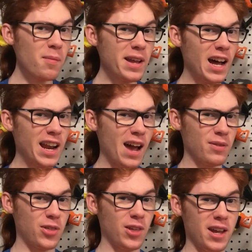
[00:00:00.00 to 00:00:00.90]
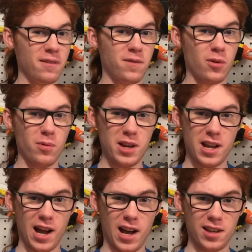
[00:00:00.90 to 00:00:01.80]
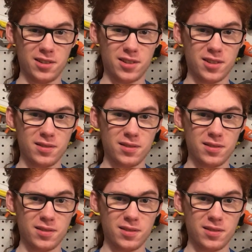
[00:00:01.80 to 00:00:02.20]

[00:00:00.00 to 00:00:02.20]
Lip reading: may not have a thing for Recons.